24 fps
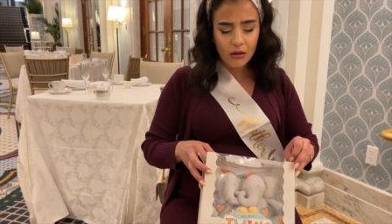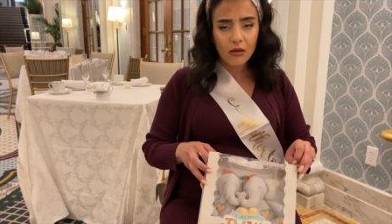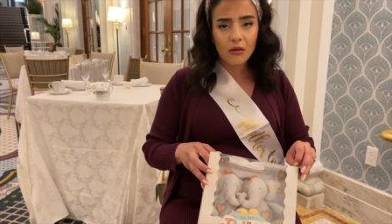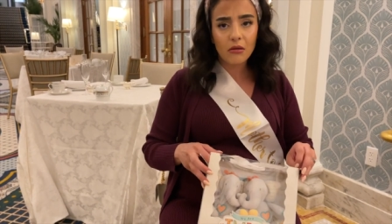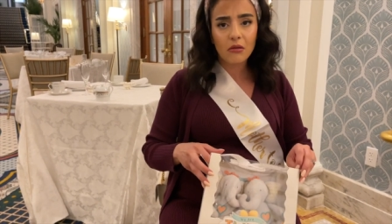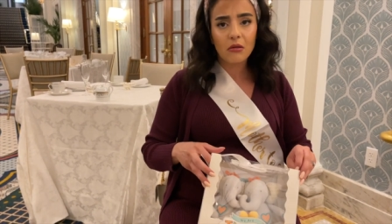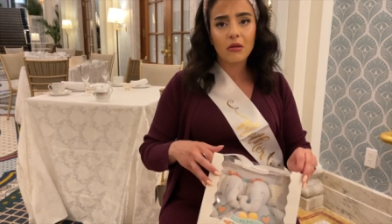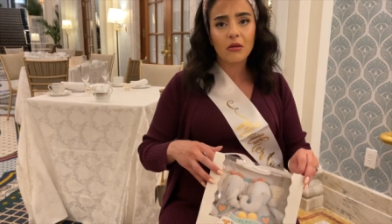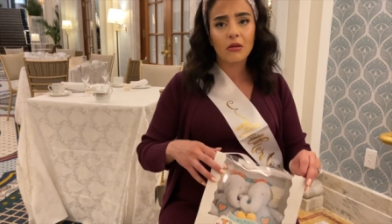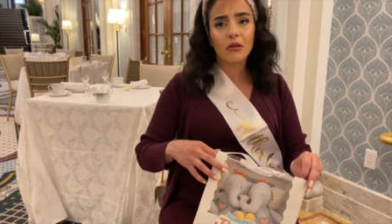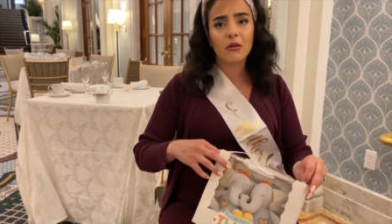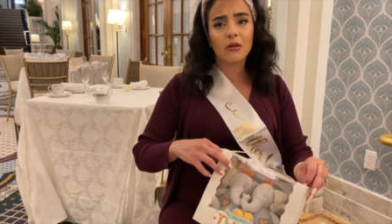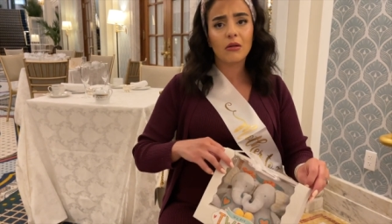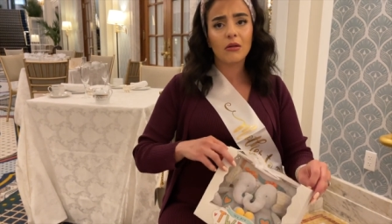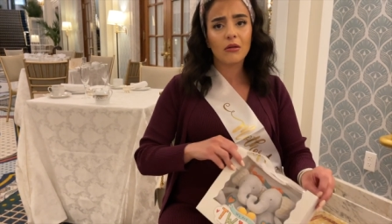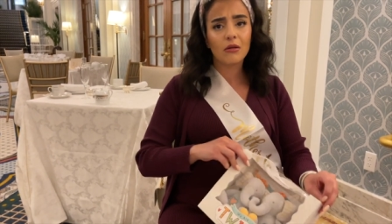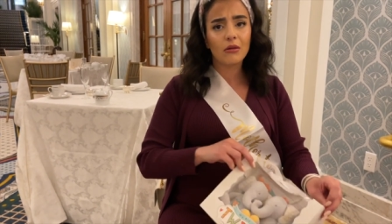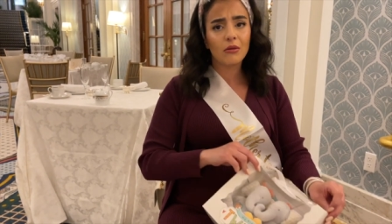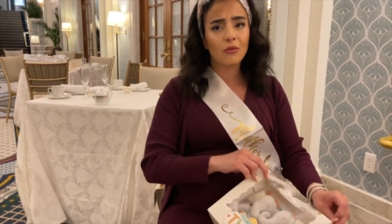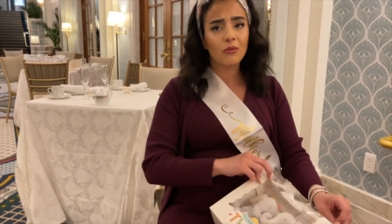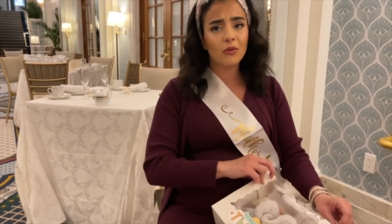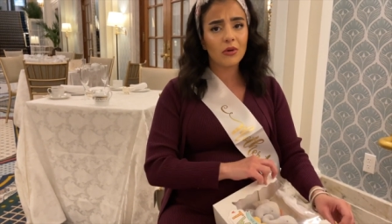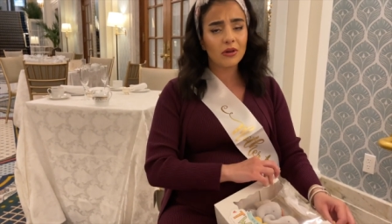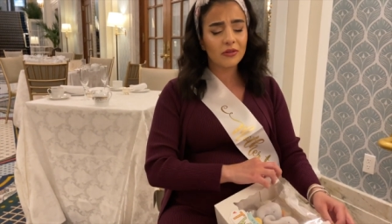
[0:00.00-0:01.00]

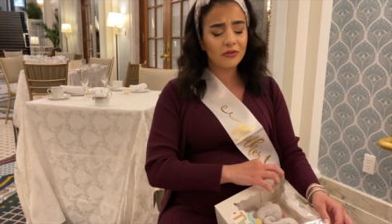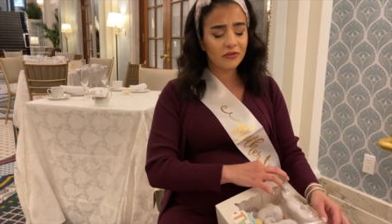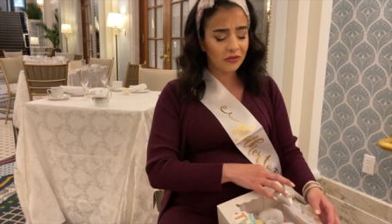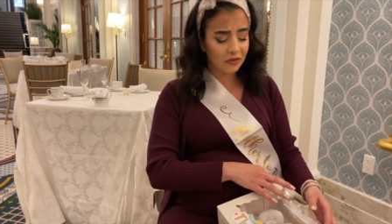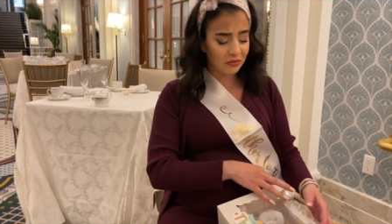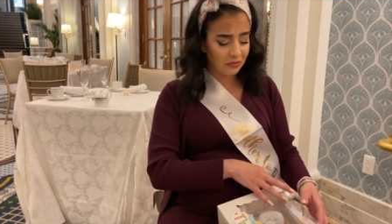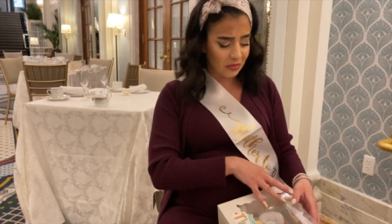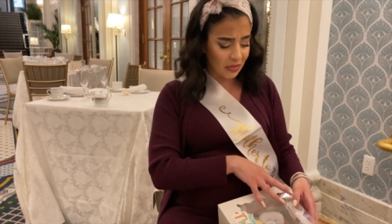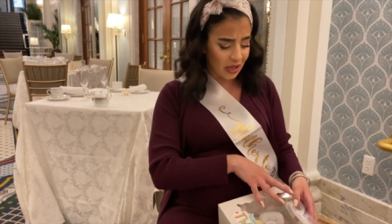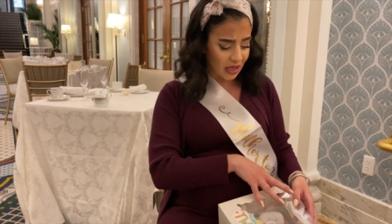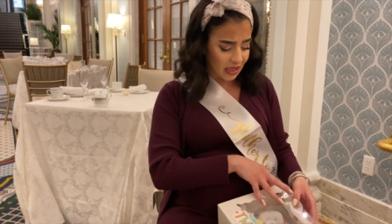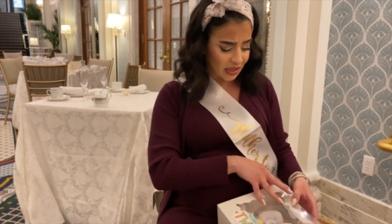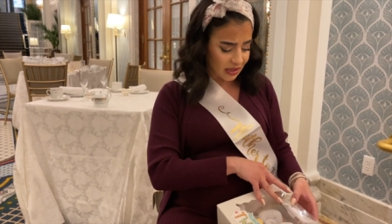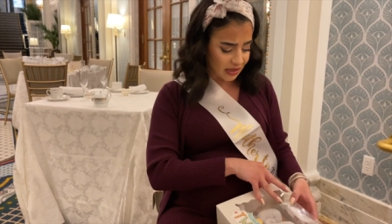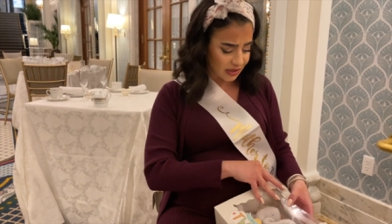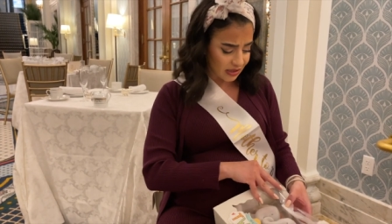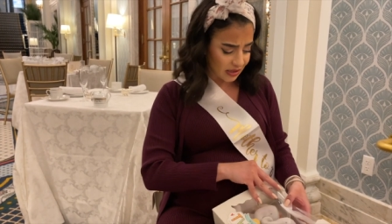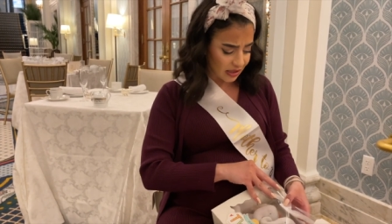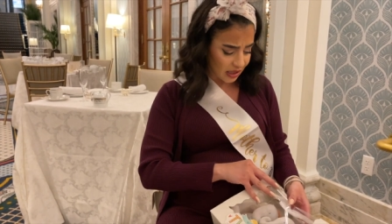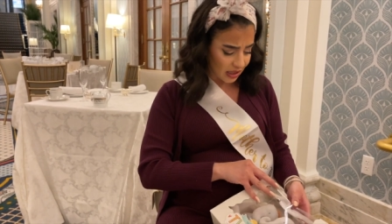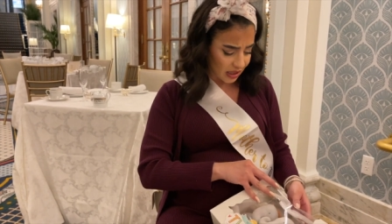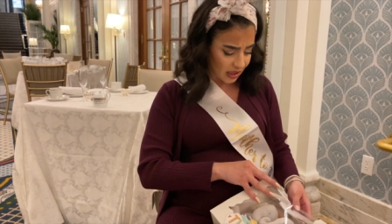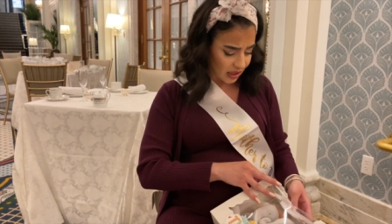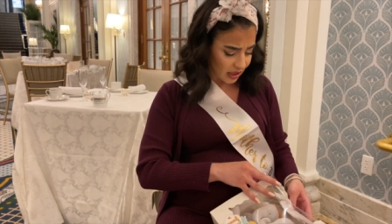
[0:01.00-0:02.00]
That's
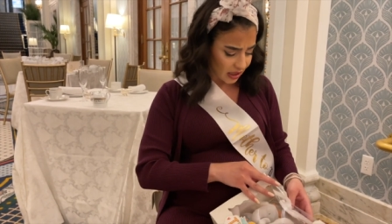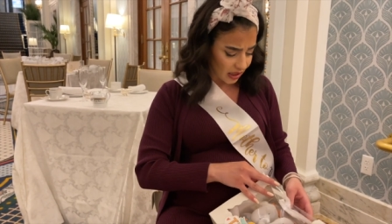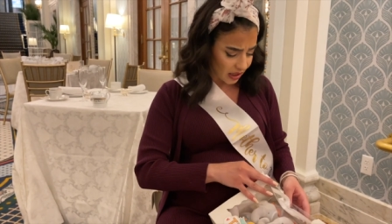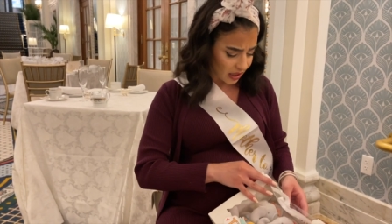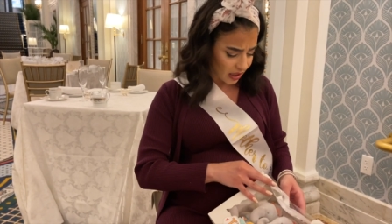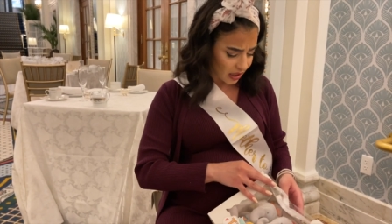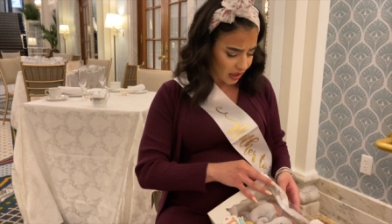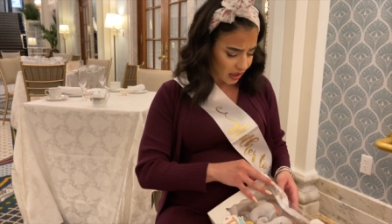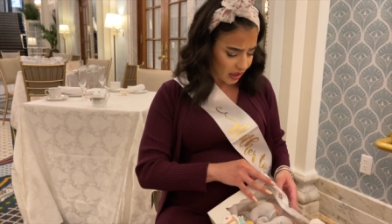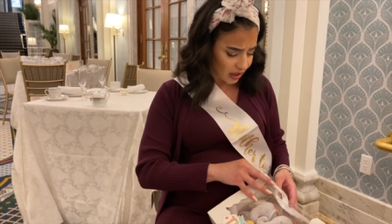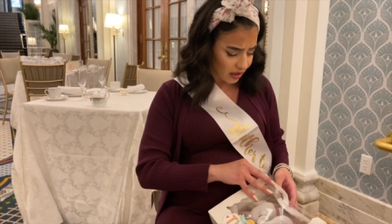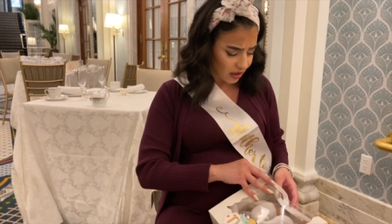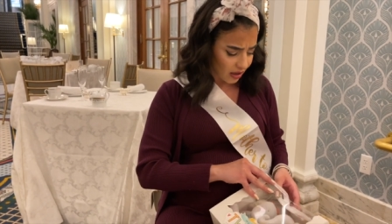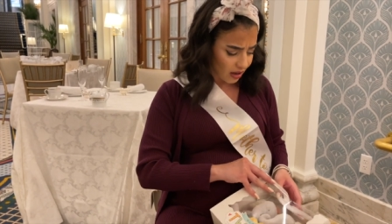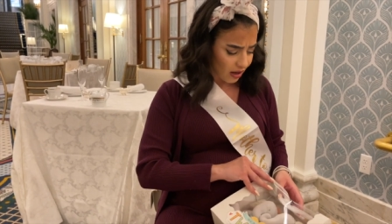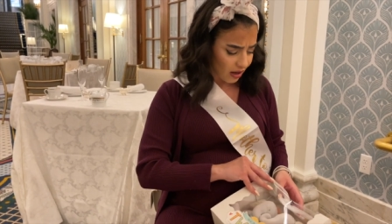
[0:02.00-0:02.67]
amazing. Yes.